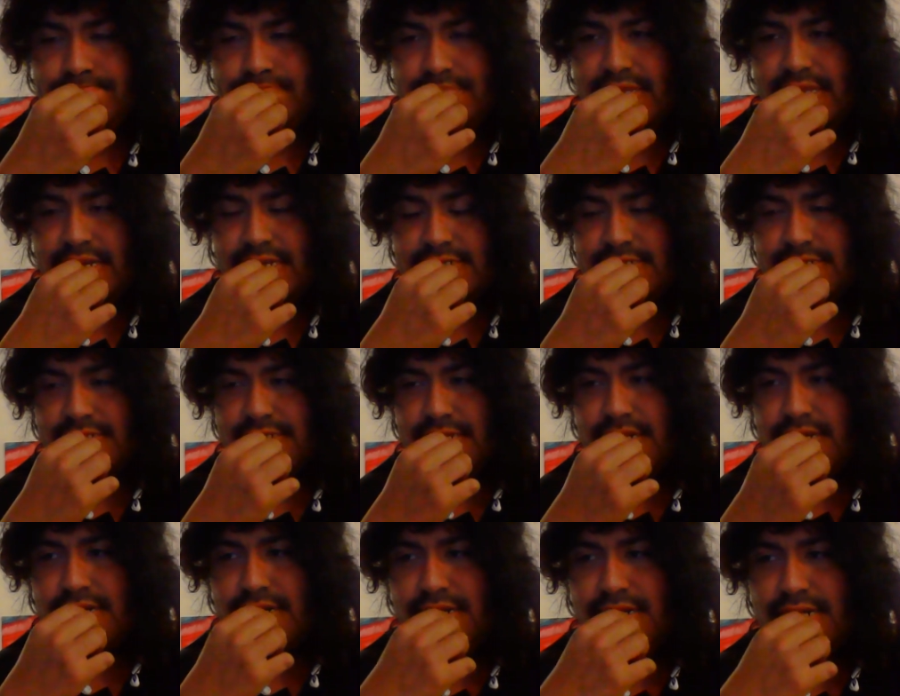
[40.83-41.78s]
just
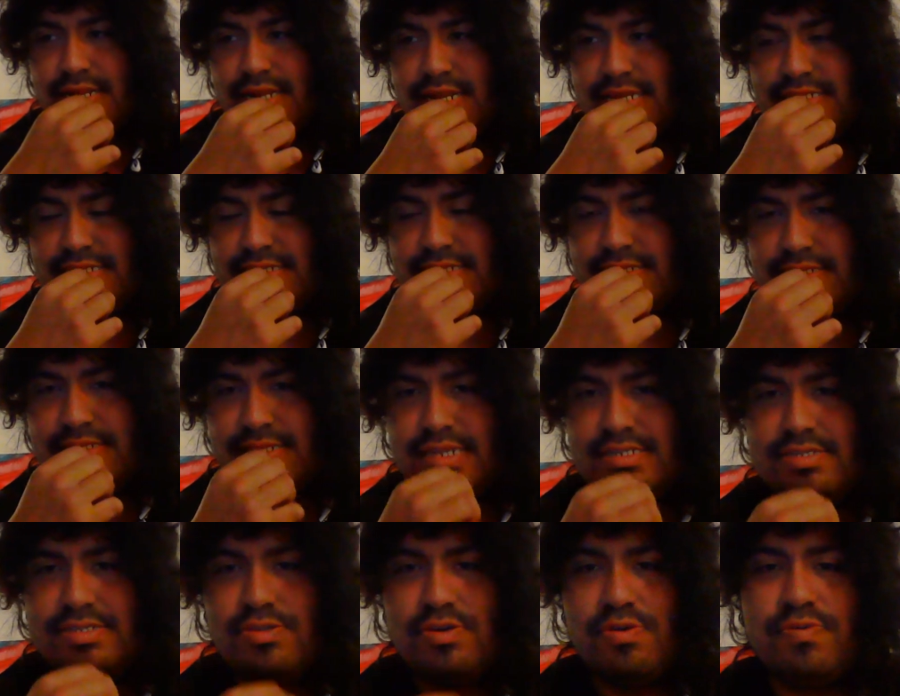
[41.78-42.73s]

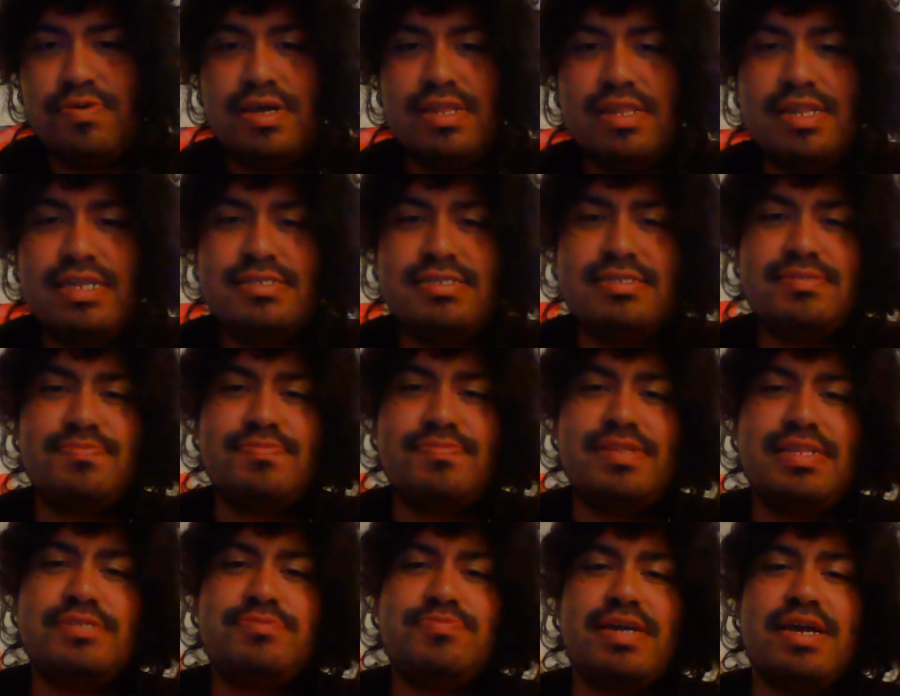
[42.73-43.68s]
let's do it.
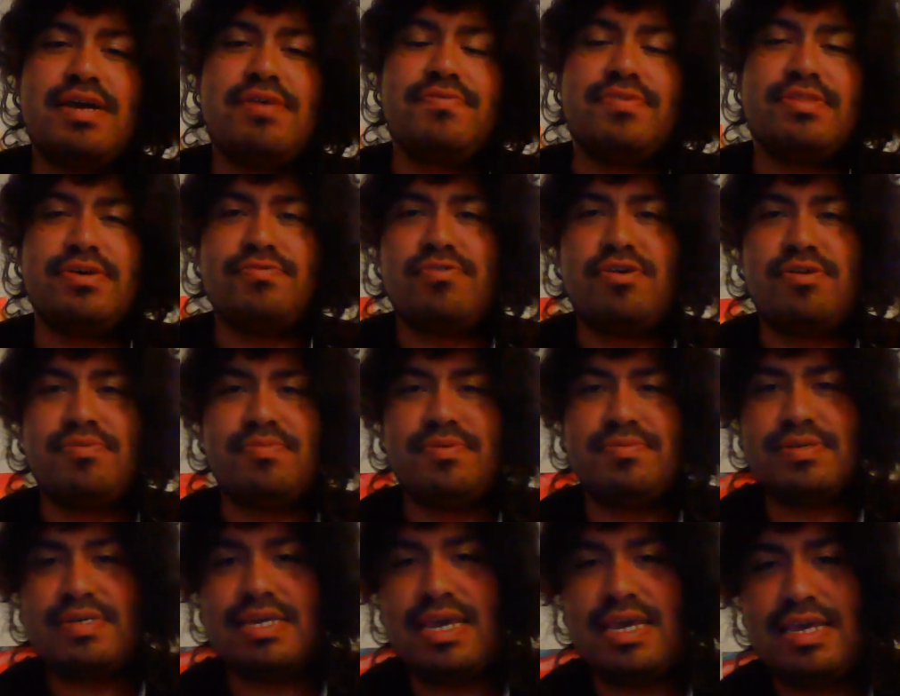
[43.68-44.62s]
Let's begin with a
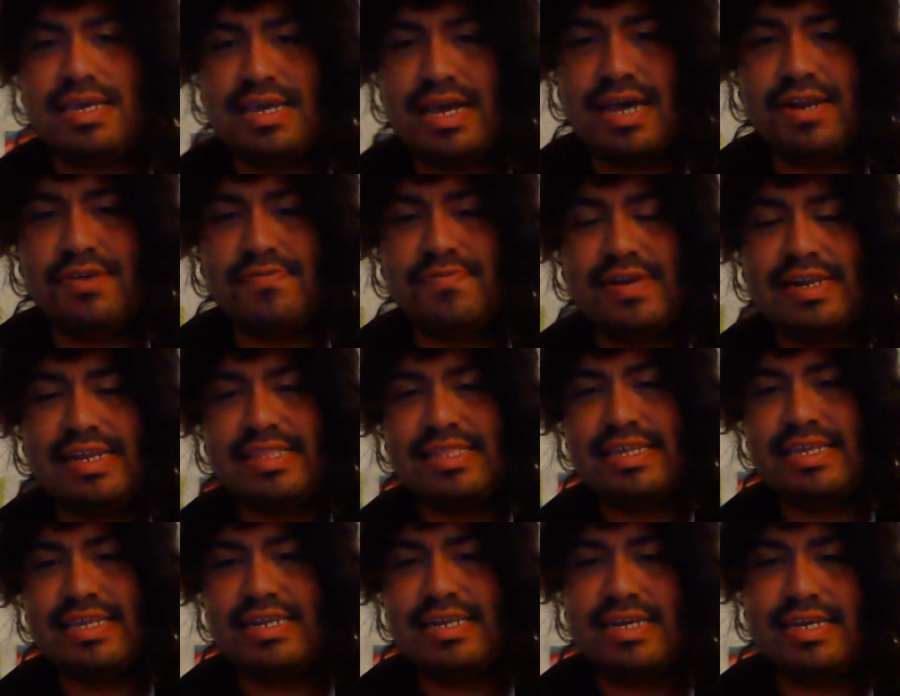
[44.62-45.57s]
warm-up, okay? I don't really
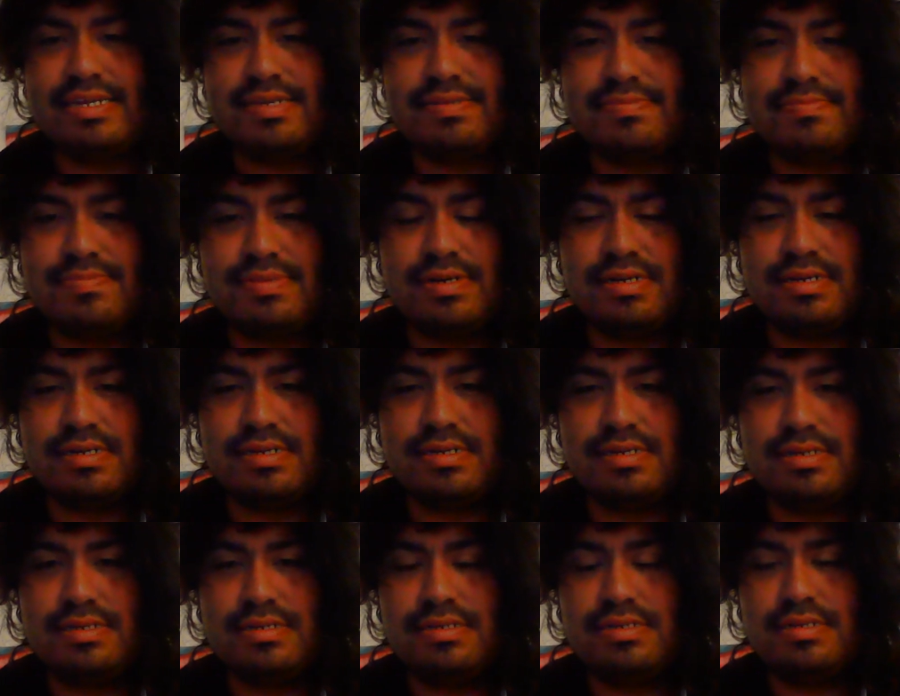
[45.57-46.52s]
need it,
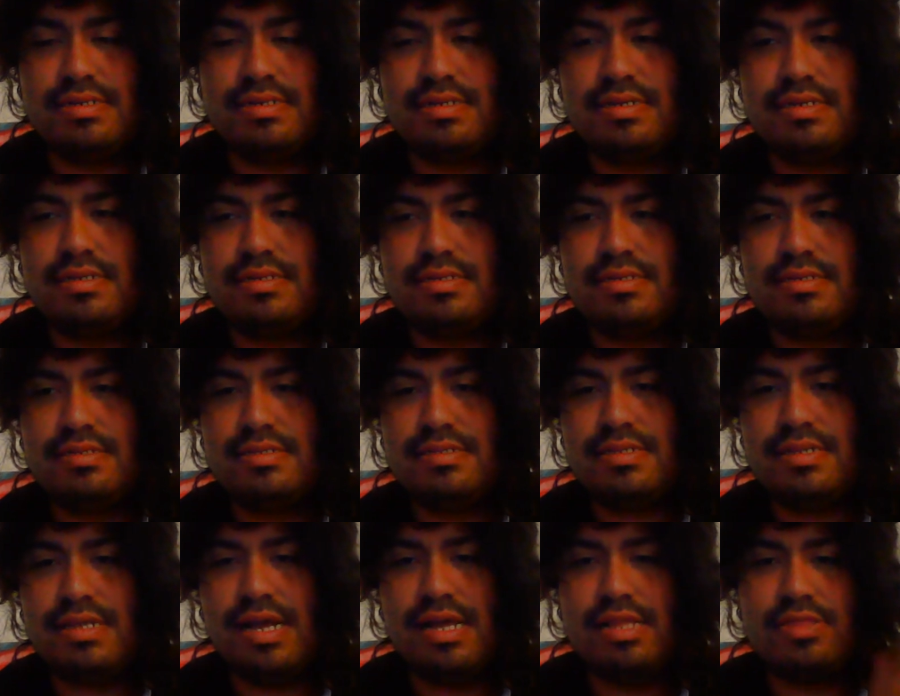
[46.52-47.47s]
but
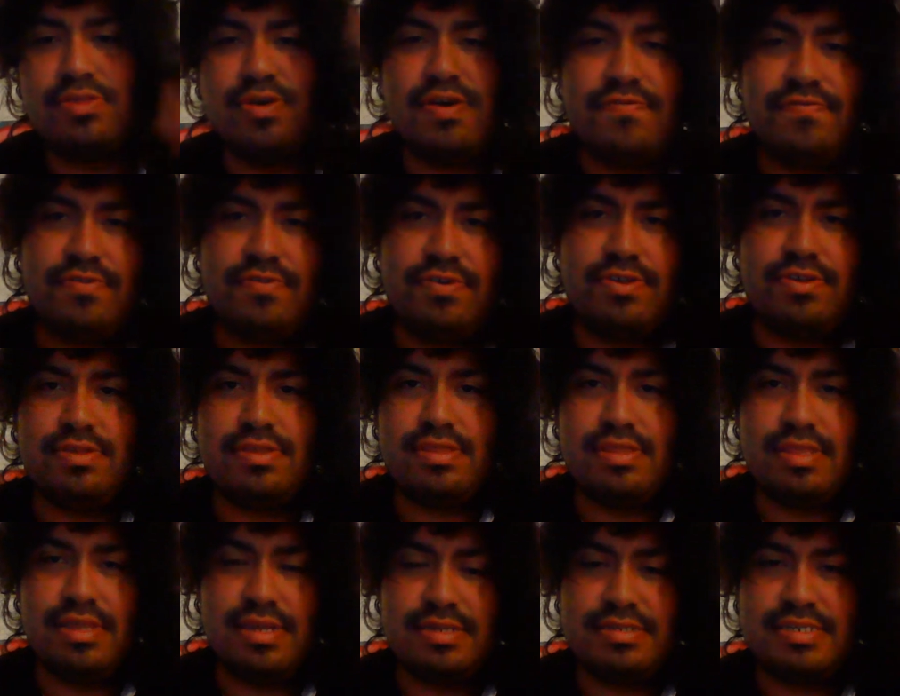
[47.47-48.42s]
I'll do it for you
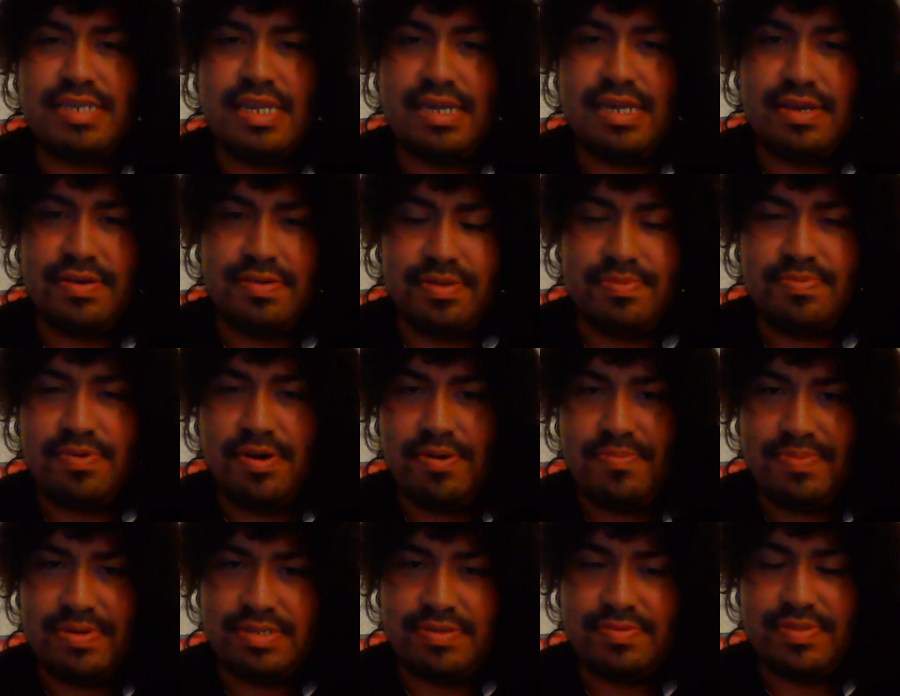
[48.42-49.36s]
the sake of the
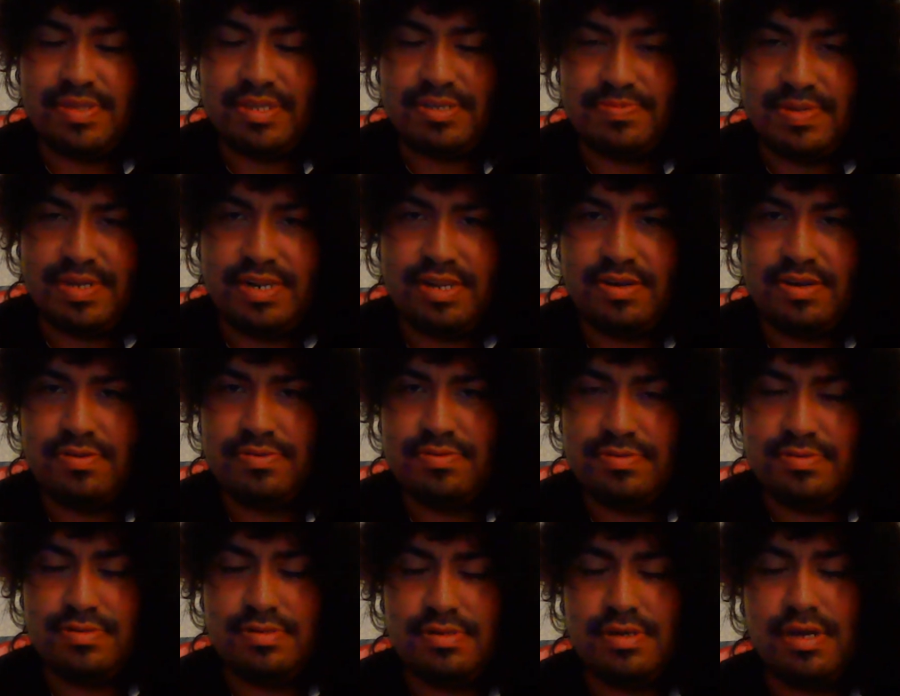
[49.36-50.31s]
purpose of this
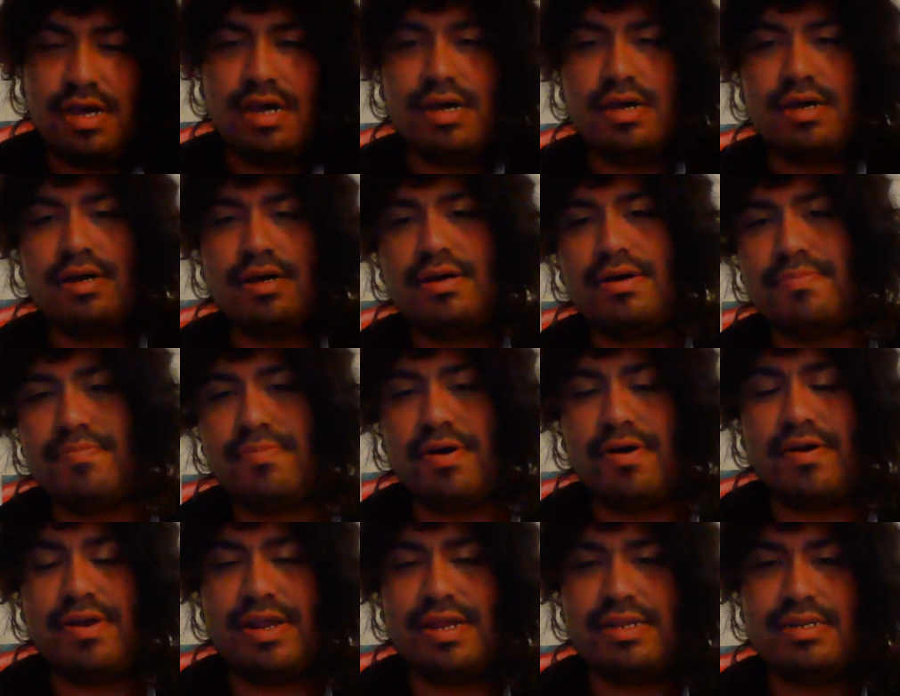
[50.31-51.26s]
video. All
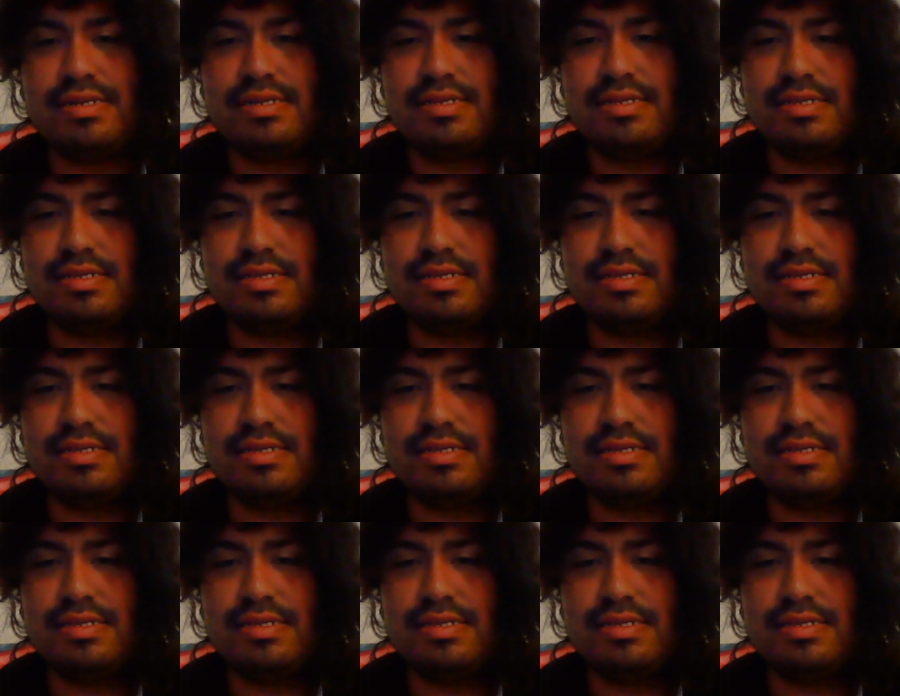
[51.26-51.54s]
right.